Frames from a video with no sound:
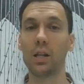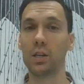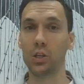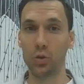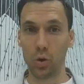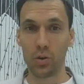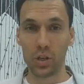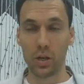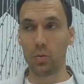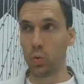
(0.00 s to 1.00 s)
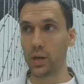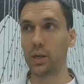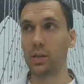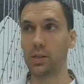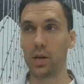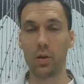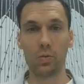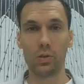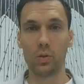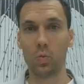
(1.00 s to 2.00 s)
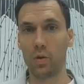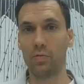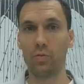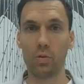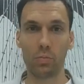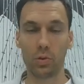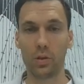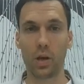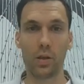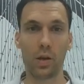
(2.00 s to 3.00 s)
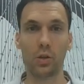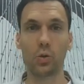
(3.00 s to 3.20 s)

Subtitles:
You're working in sales in one form or another.